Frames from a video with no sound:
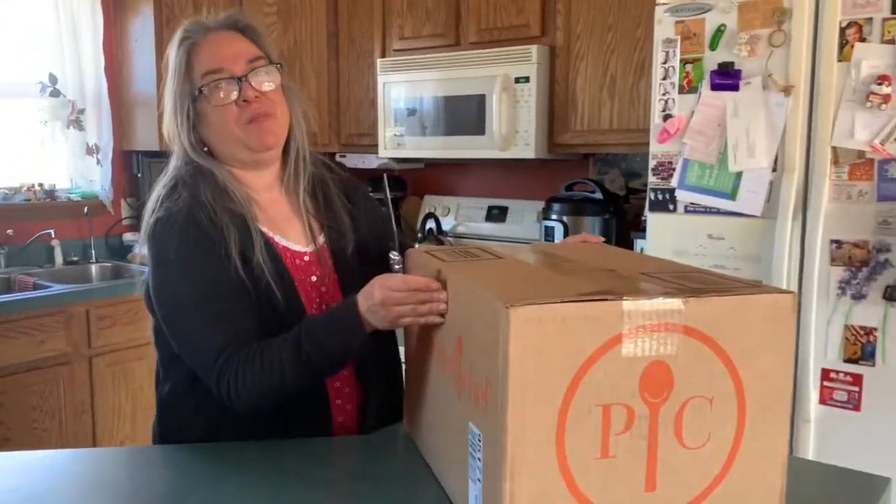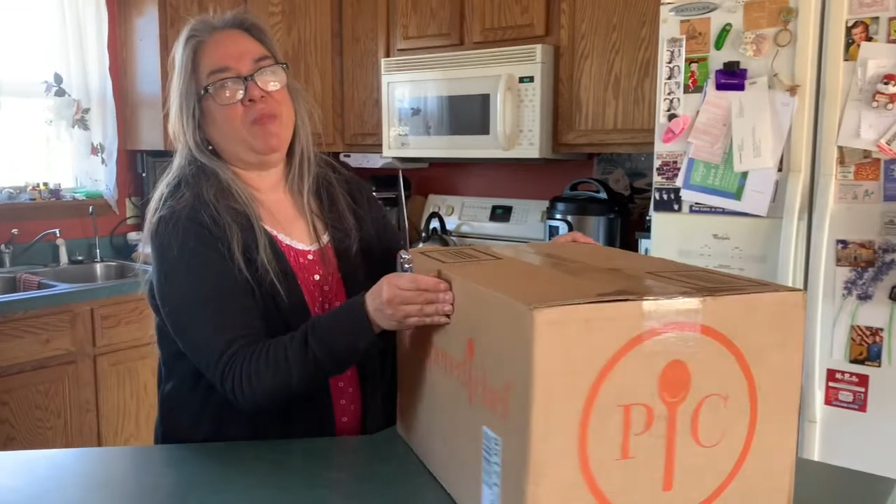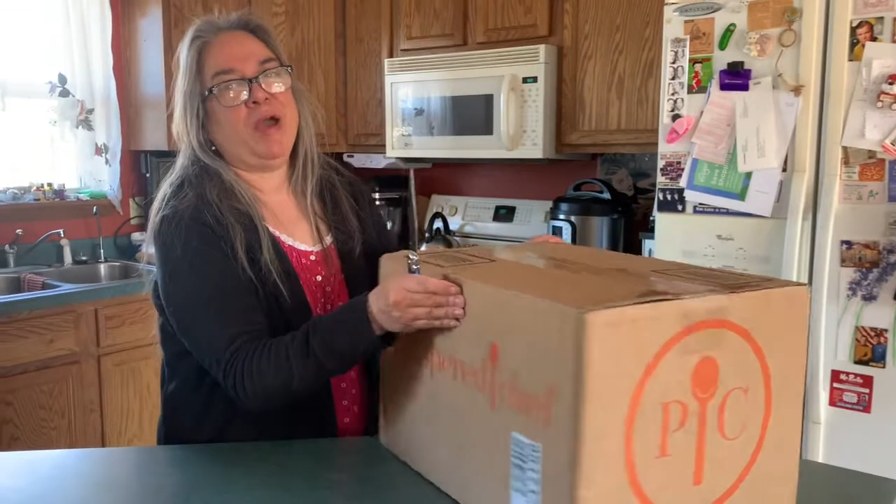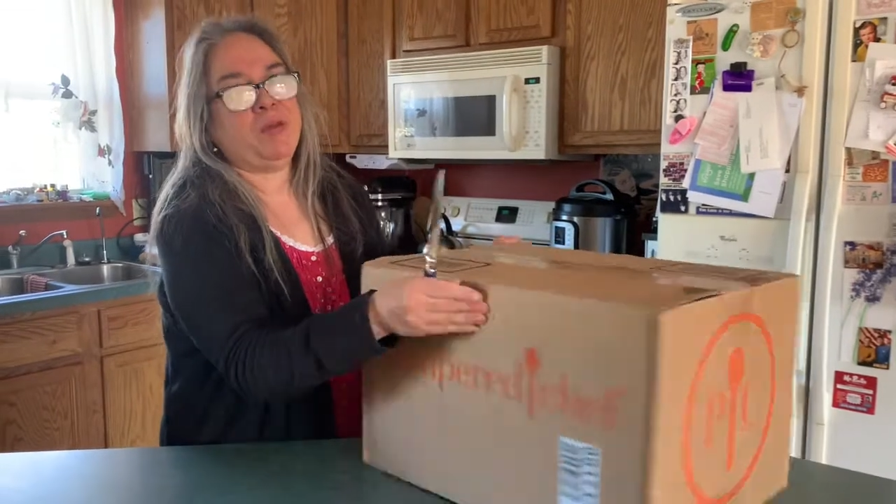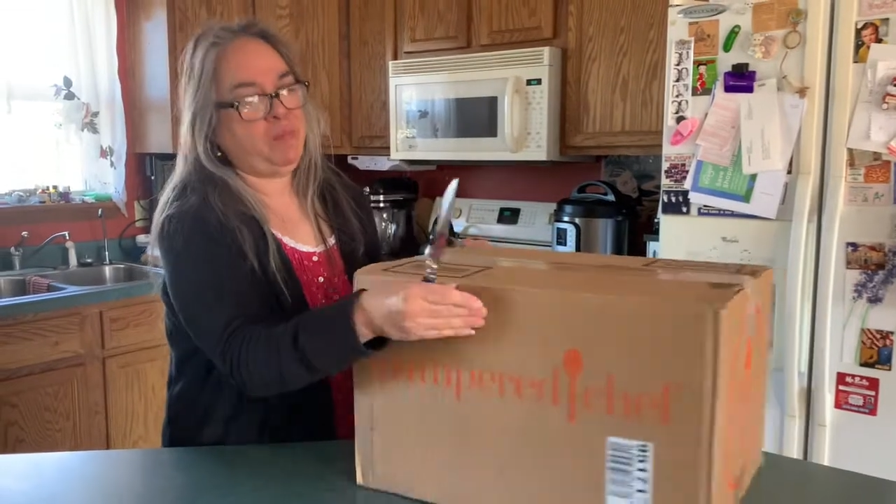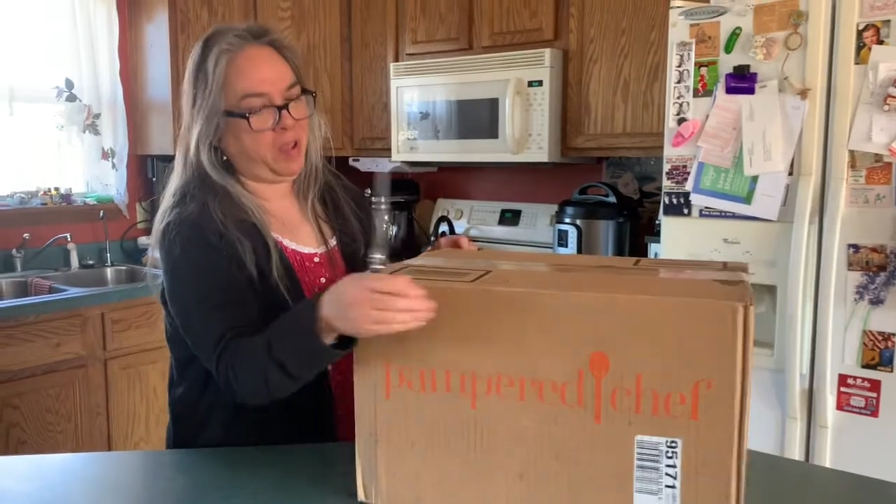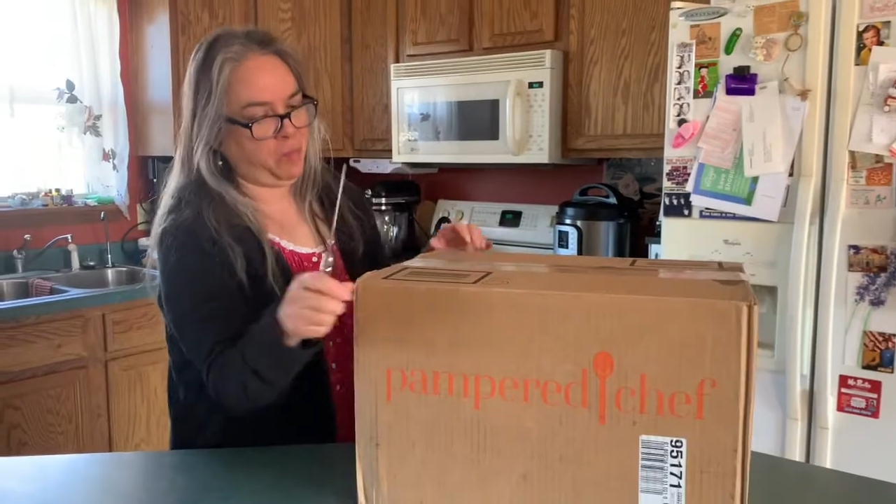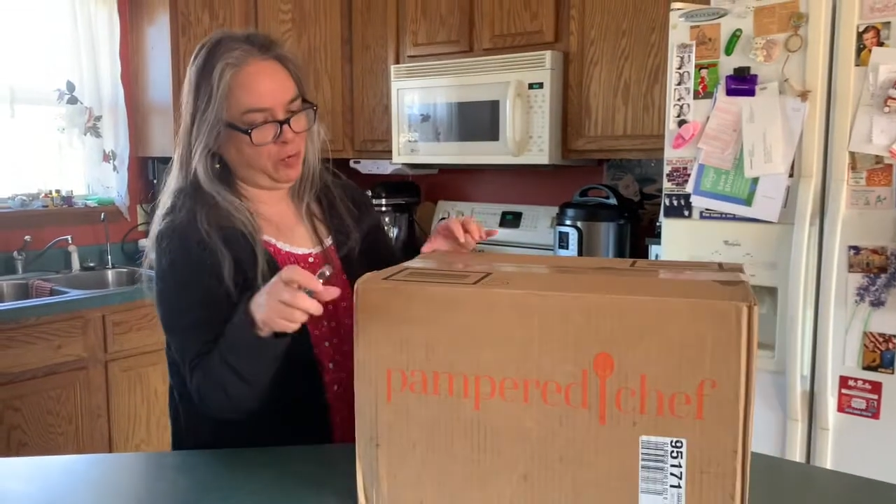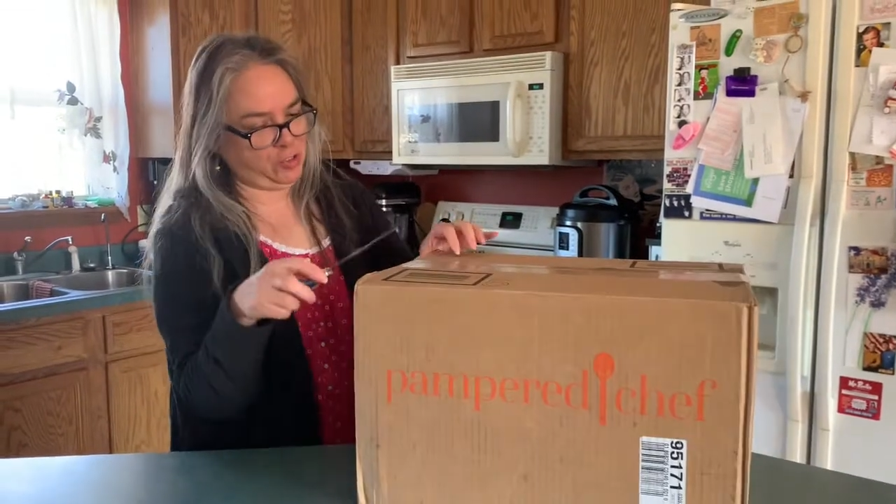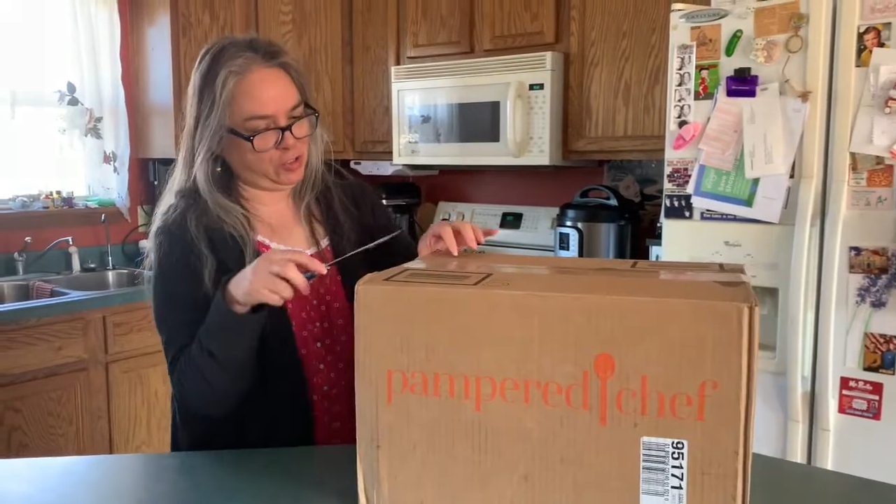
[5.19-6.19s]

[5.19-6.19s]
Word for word: my Pampered